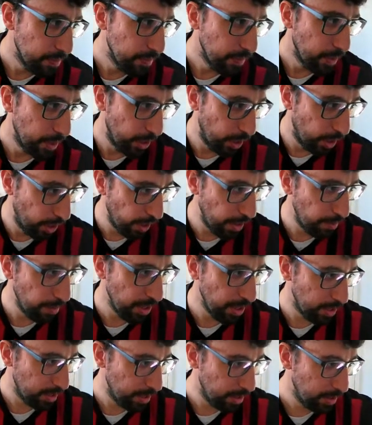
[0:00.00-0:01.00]
You know what I
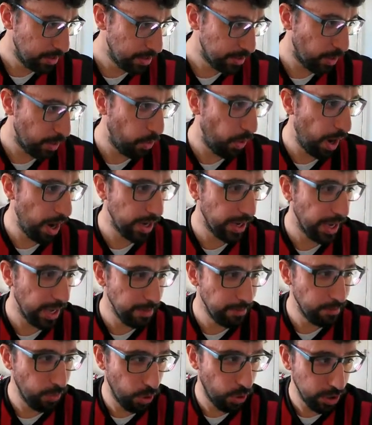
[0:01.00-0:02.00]
mean? So 1 game
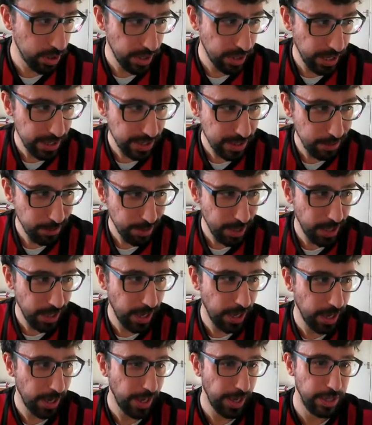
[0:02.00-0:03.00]
more than AC
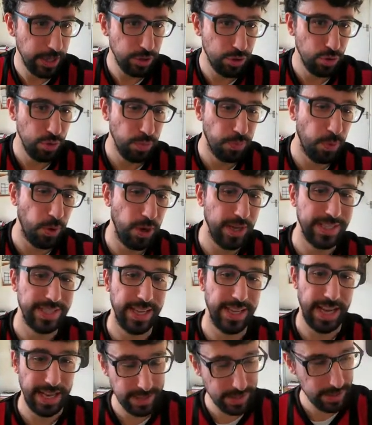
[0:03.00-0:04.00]
Milan and 2 points
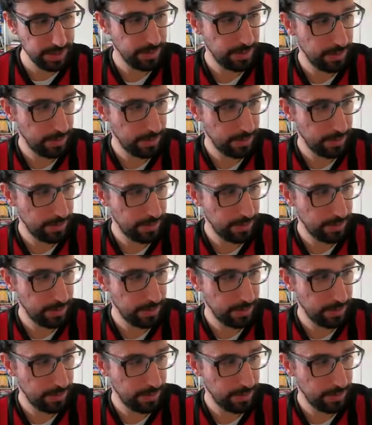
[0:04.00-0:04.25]
less.